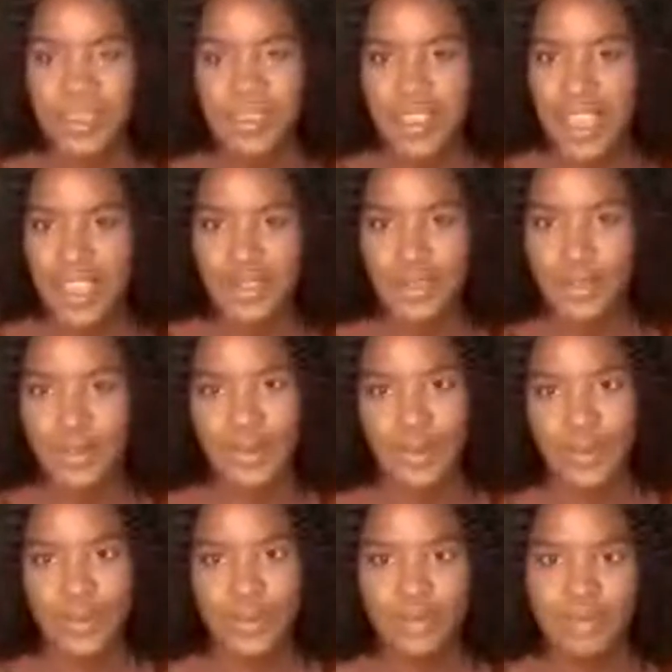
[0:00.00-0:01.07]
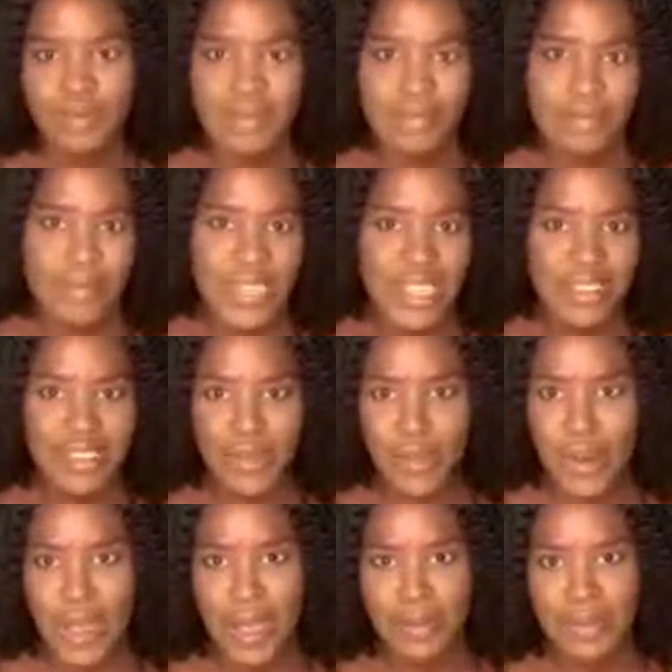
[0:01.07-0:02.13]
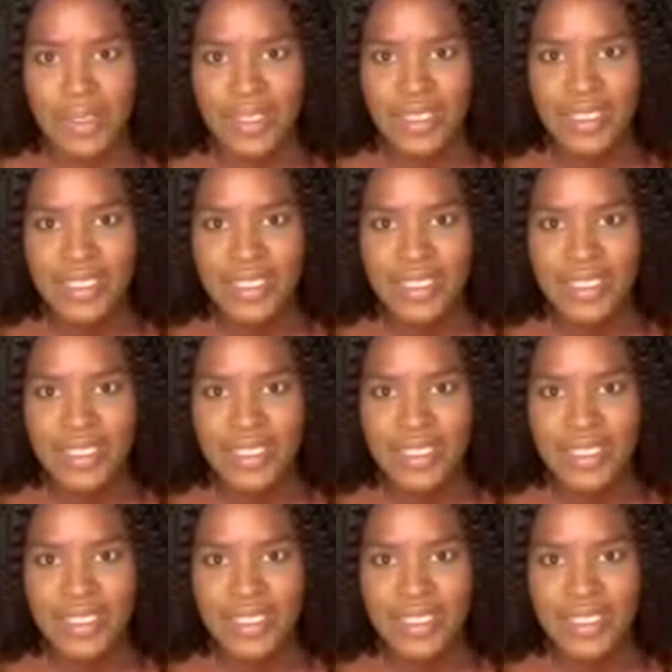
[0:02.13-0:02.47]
I don't know. Let's see what happens.